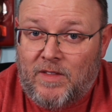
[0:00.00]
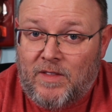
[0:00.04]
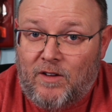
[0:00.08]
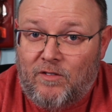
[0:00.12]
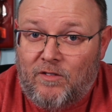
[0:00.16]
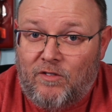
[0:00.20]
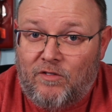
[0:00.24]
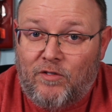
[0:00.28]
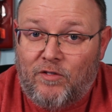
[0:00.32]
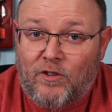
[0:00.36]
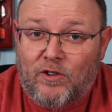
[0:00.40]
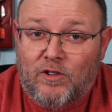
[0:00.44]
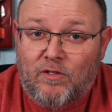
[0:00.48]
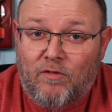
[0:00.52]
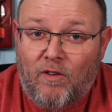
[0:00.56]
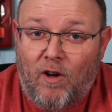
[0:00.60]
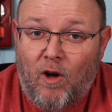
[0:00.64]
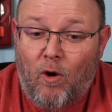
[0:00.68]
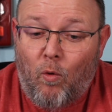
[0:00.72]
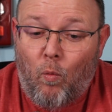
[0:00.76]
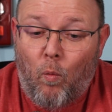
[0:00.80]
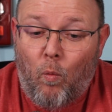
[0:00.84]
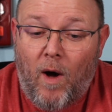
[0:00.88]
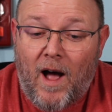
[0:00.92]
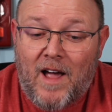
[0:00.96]
First of
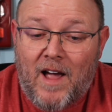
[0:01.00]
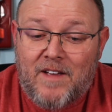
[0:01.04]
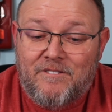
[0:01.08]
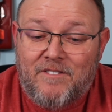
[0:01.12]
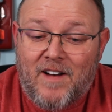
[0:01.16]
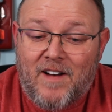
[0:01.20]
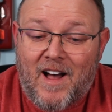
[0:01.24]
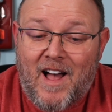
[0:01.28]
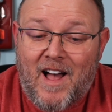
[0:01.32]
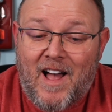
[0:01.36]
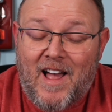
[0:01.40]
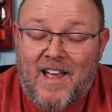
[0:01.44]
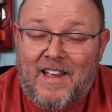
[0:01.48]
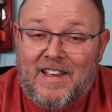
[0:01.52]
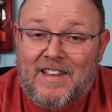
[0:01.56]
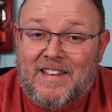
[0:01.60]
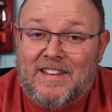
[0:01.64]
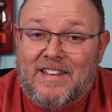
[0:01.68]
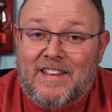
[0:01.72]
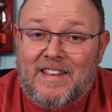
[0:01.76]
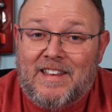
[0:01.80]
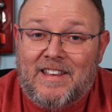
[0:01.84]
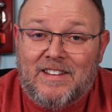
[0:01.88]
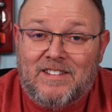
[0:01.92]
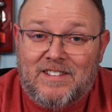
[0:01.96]
all, Wi Fi
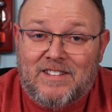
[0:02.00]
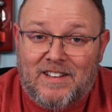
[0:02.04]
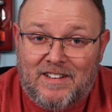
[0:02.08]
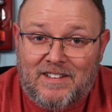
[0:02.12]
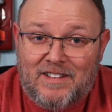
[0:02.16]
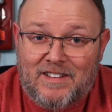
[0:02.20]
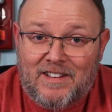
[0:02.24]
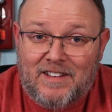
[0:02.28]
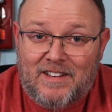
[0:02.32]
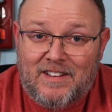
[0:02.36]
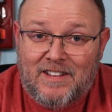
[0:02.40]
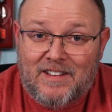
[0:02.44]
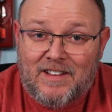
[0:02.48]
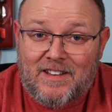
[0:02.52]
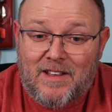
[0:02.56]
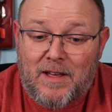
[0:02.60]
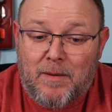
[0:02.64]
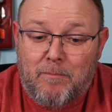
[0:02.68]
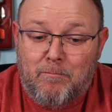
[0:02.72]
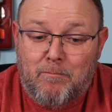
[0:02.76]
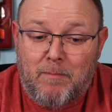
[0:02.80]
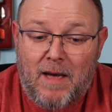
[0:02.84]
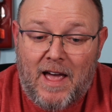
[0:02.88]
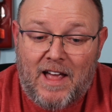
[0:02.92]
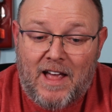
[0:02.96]
isn't
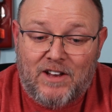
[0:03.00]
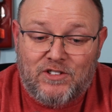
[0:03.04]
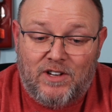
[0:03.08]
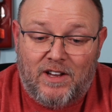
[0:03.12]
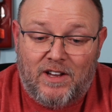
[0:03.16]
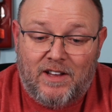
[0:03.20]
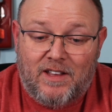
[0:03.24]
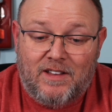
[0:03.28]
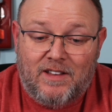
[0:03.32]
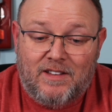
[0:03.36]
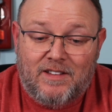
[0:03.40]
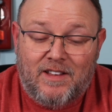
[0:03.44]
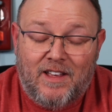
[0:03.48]
magic.